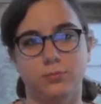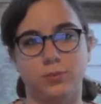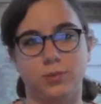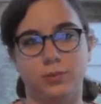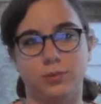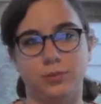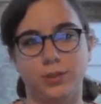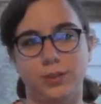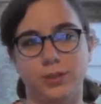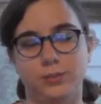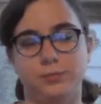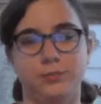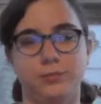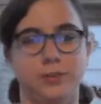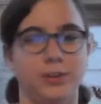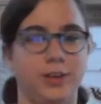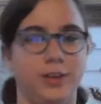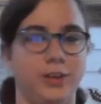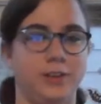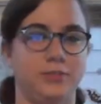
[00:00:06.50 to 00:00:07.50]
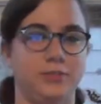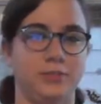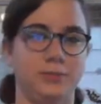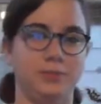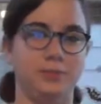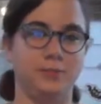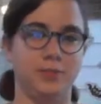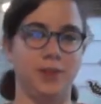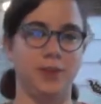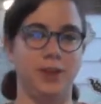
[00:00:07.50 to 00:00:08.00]
Okay, we're live.
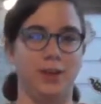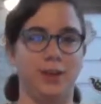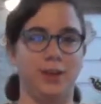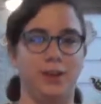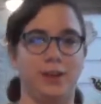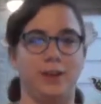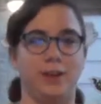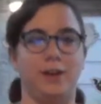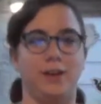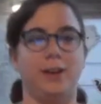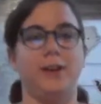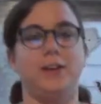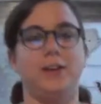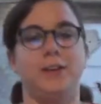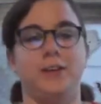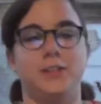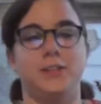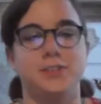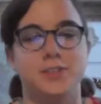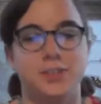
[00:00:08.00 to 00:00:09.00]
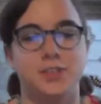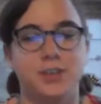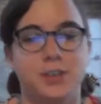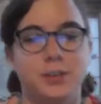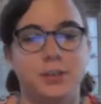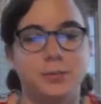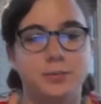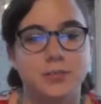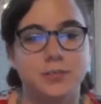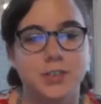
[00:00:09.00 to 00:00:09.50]
Hi guys.
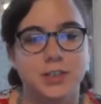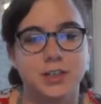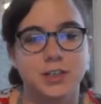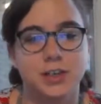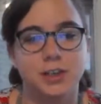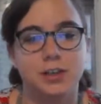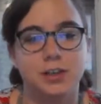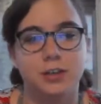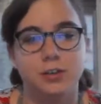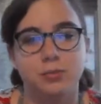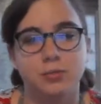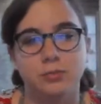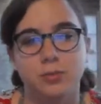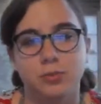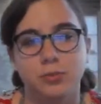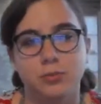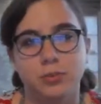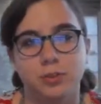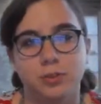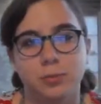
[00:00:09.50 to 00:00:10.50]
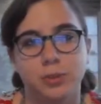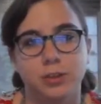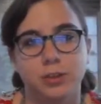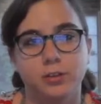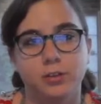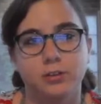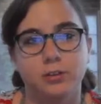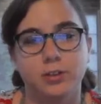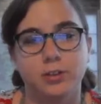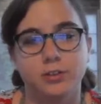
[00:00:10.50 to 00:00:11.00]
Today we're going to be
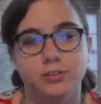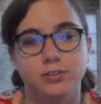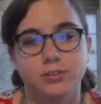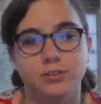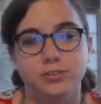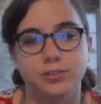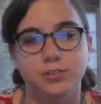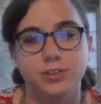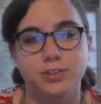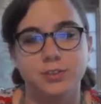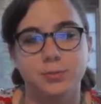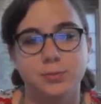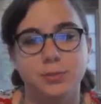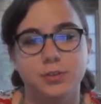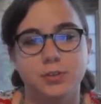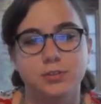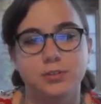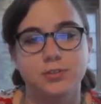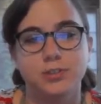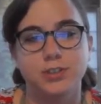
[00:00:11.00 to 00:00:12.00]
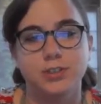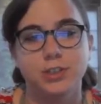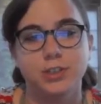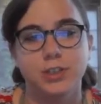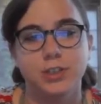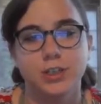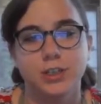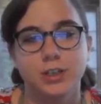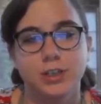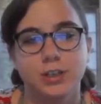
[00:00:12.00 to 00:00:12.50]
learning
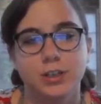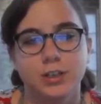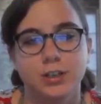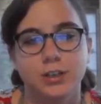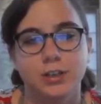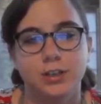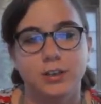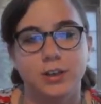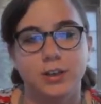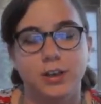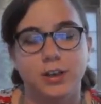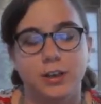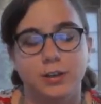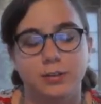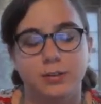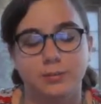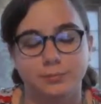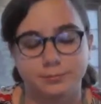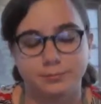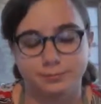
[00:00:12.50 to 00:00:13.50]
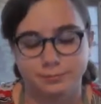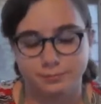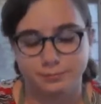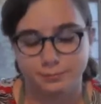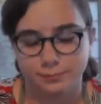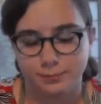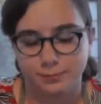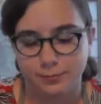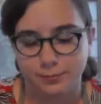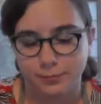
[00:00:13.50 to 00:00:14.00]
stress balls.
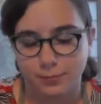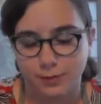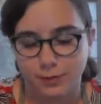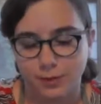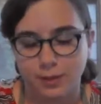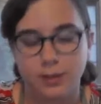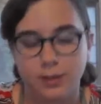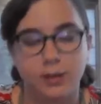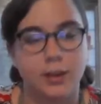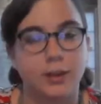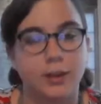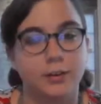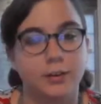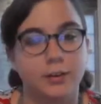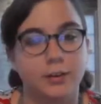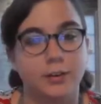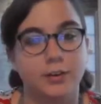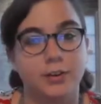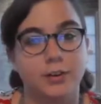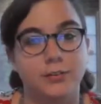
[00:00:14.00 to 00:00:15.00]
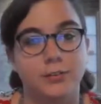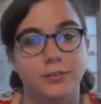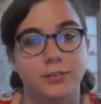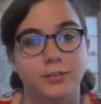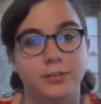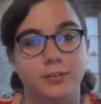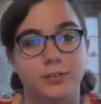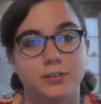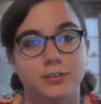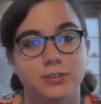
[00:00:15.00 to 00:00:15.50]
I
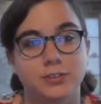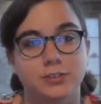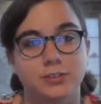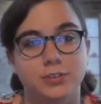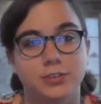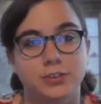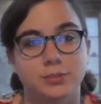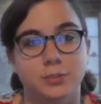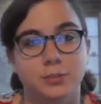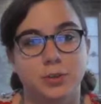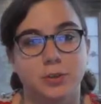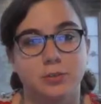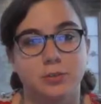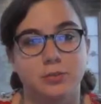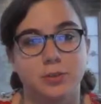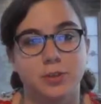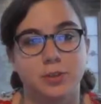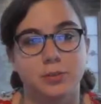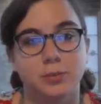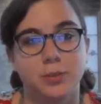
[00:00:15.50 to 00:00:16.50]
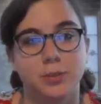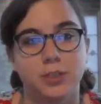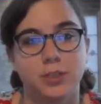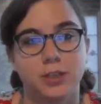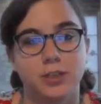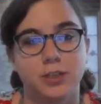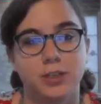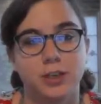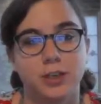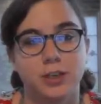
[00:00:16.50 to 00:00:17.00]
don't have a
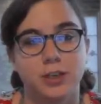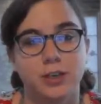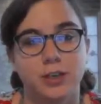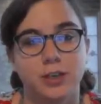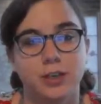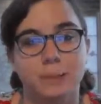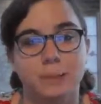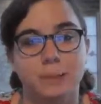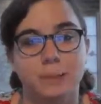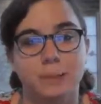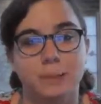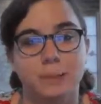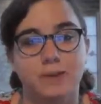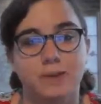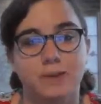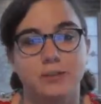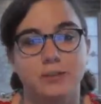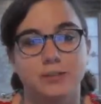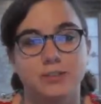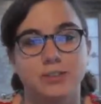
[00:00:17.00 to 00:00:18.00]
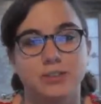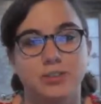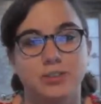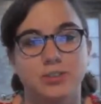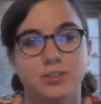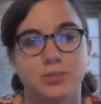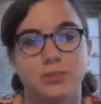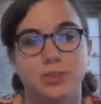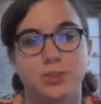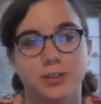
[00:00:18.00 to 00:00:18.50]
stress ball with me.
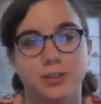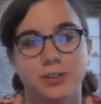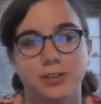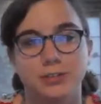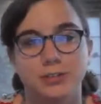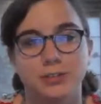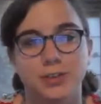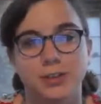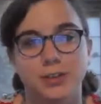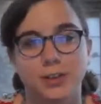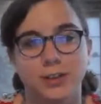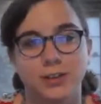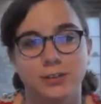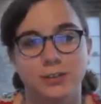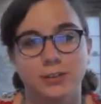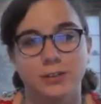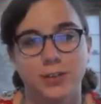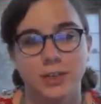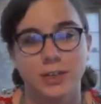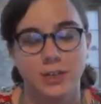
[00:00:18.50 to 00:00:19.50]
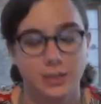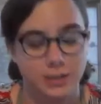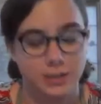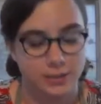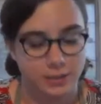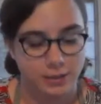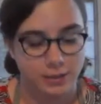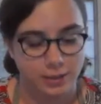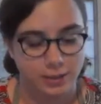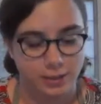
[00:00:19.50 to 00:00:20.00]
My dog's chewing on it
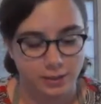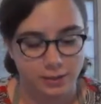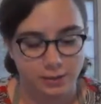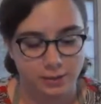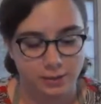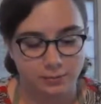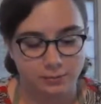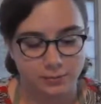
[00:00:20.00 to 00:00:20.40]
right now.